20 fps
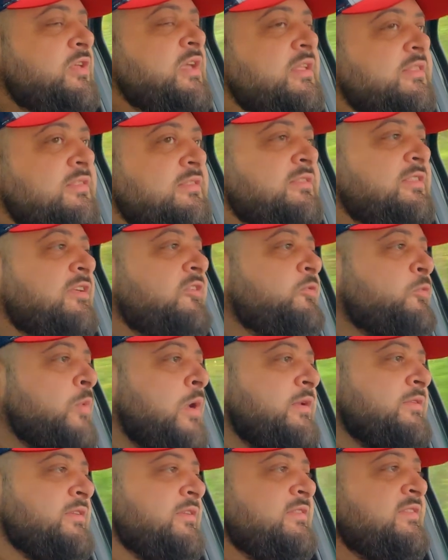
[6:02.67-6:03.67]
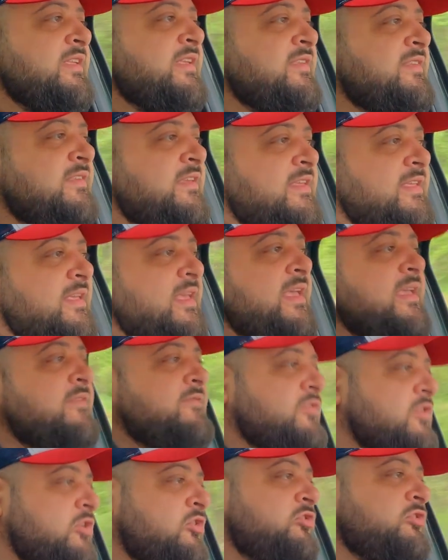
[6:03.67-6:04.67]
you get this one, the
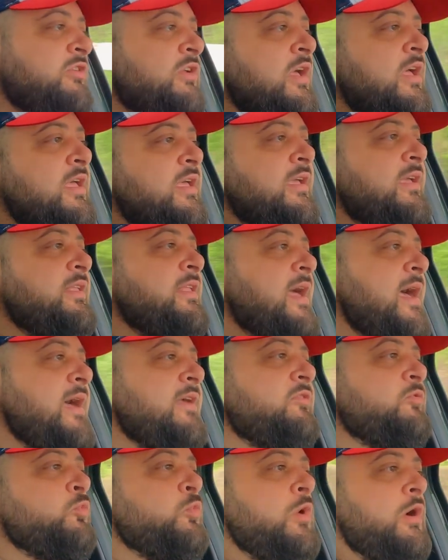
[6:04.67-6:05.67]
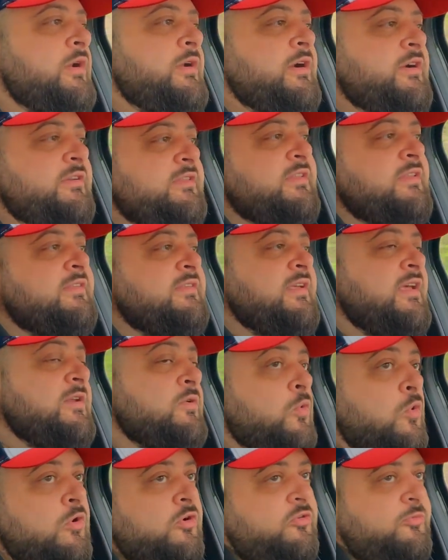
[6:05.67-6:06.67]
TCE version, it has
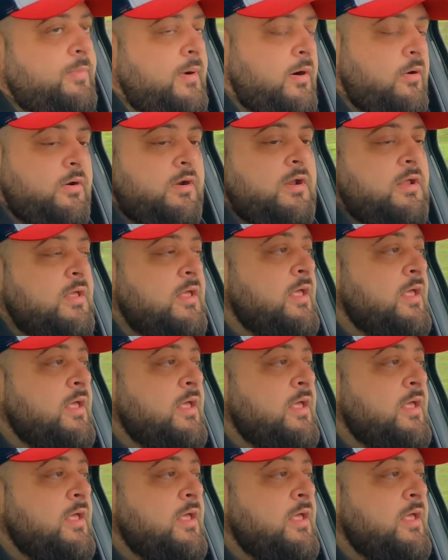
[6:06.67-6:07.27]
110 horsepower.